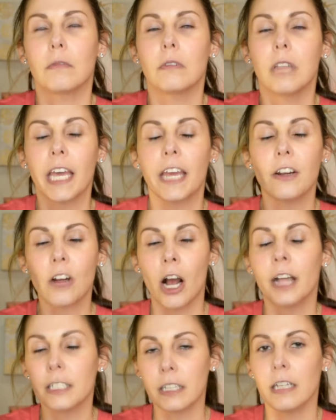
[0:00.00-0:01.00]
layer
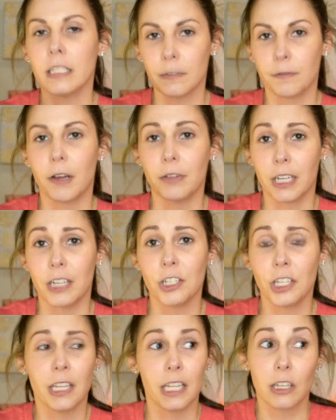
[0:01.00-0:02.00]
on tons of
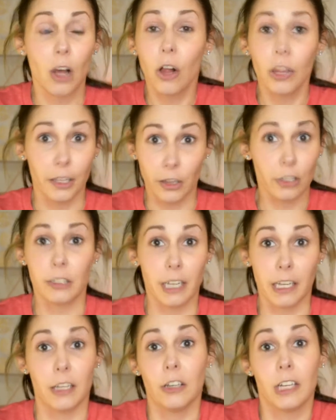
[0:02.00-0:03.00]
foundation, that's all it looks
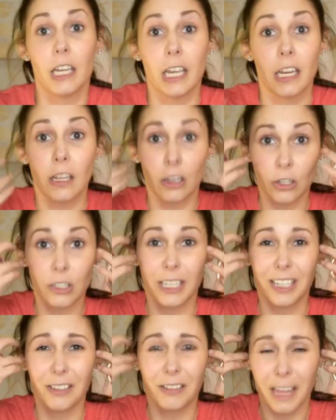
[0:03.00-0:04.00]
like you did. It looks
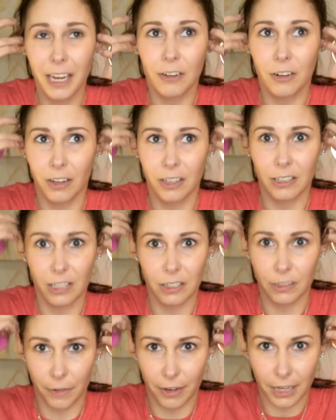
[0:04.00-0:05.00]
like you layered on
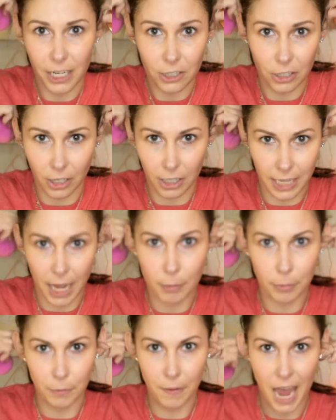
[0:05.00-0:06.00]
tons of foundation on
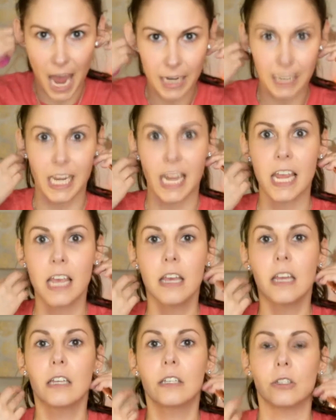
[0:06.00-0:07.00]
top of acne.
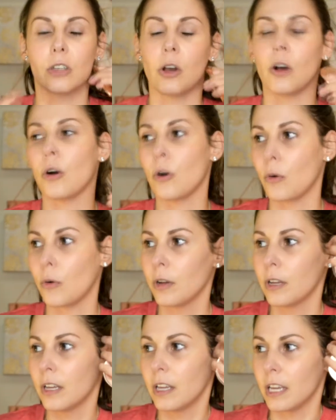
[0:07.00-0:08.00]
So
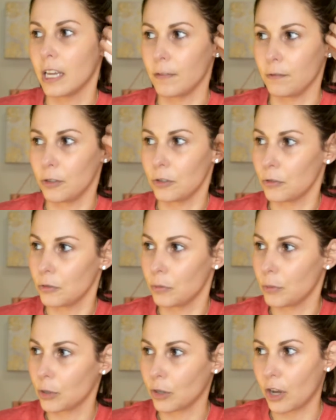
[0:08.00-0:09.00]
if you
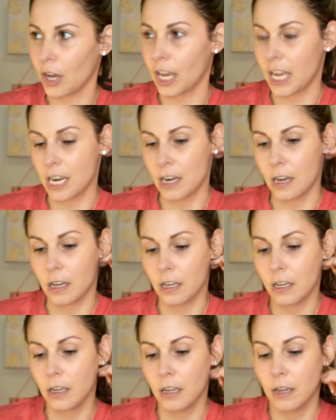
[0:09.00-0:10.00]
put on
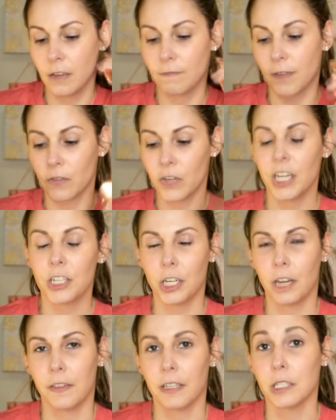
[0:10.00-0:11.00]
foundation
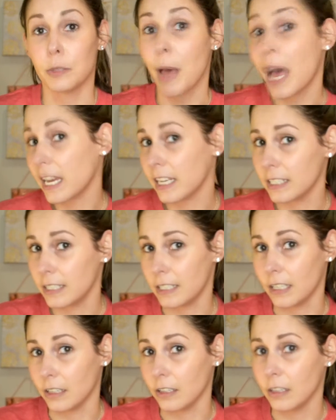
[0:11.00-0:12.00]
and then spot
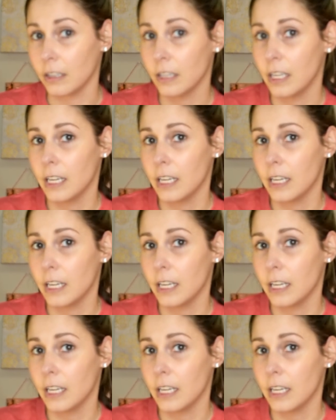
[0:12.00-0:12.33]
conceal,